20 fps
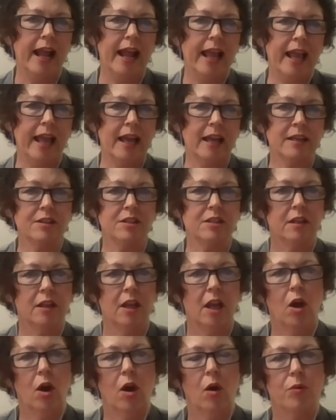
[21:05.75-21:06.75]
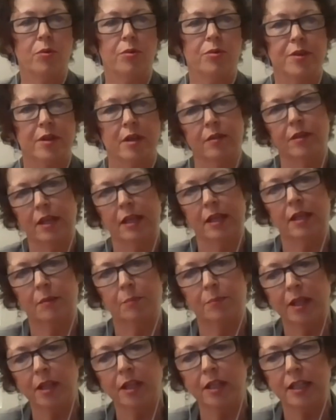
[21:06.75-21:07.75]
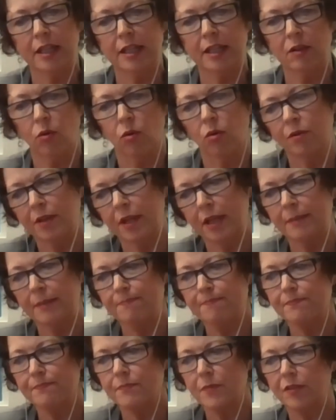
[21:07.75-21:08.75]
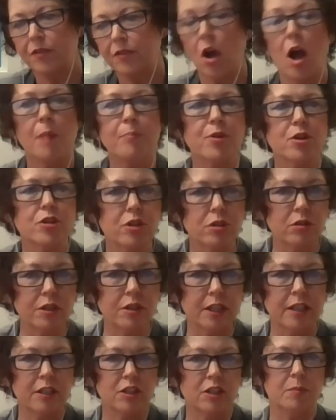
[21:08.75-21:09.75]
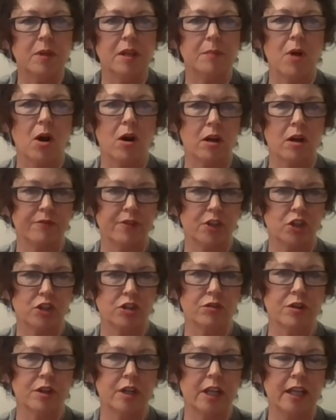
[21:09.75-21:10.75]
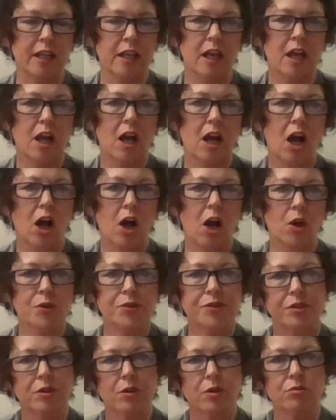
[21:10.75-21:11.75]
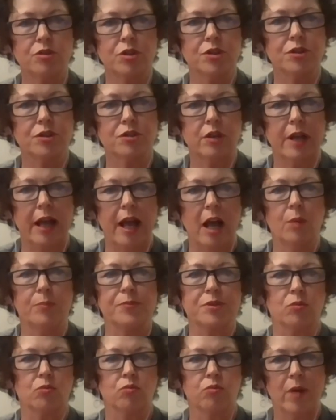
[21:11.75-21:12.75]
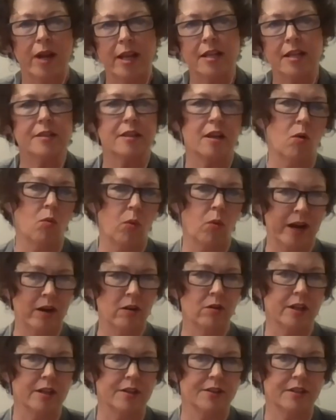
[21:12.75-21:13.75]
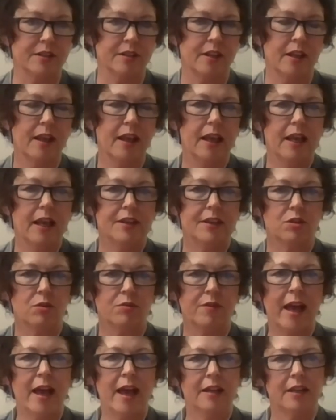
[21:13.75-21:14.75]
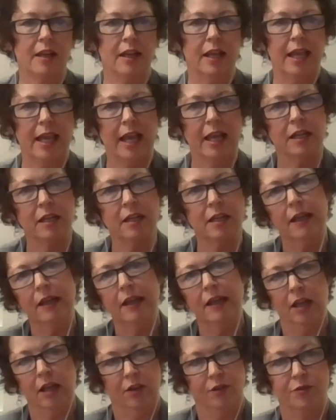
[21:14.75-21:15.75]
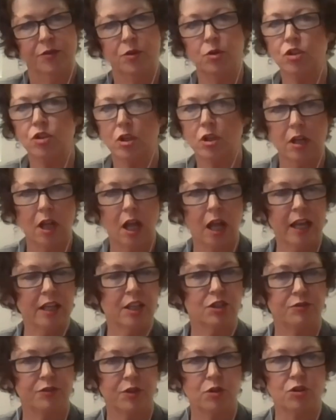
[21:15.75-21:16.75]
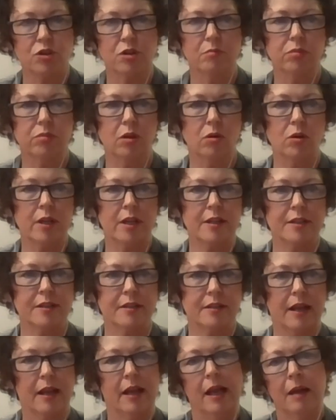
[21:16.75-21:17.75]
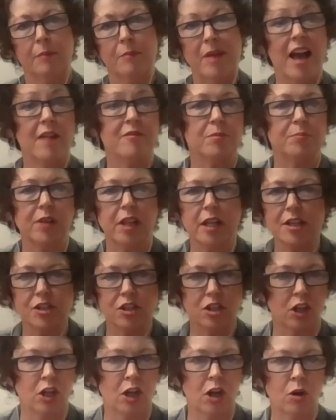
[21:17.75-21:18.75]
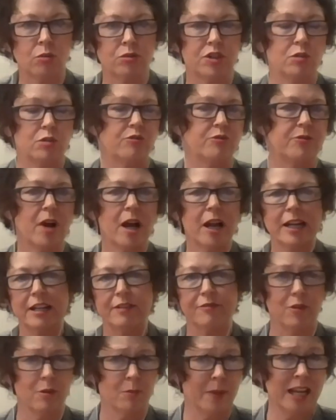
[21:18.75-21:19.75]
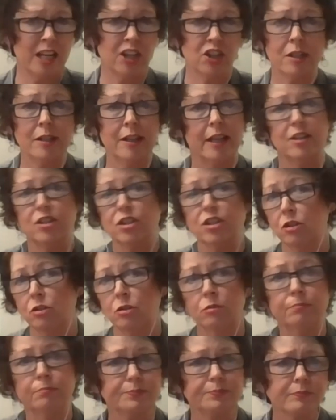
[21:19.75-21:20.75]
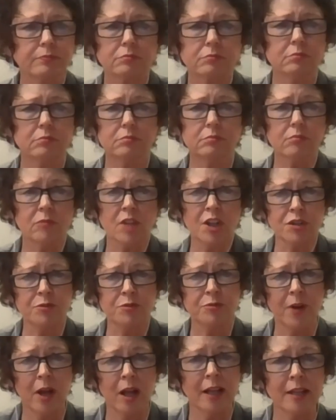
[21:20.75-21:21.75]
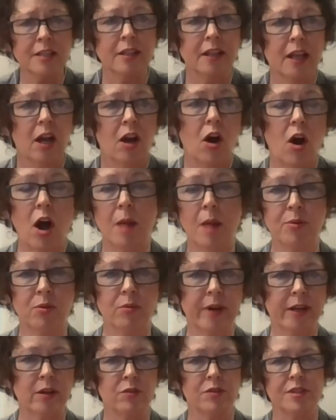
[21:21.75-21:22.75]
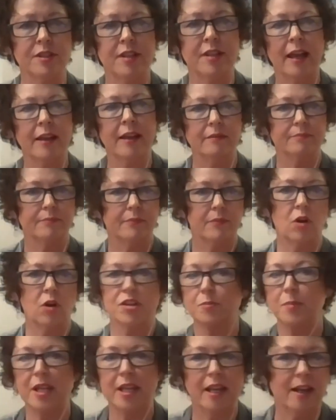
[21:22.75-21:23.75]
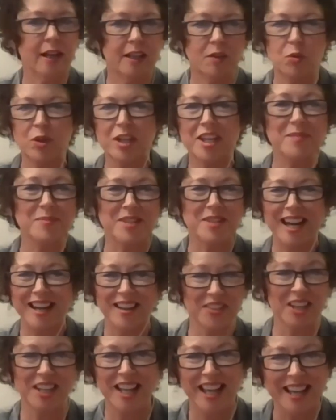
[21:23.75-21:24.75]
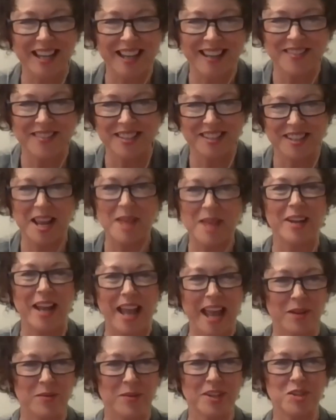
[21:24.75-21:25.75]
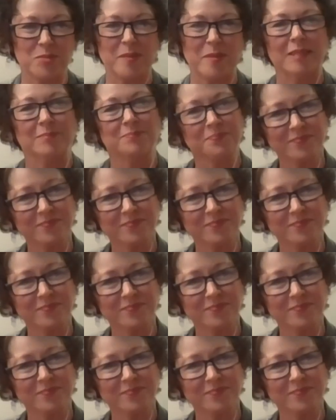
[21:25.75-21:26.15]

And the ability or the opportunity to be part of Assurity also just helps raise awareness so that, again, future clients, future employees have a place to go to find information and to find operators that are speaking, like we keep saying it, the same language, but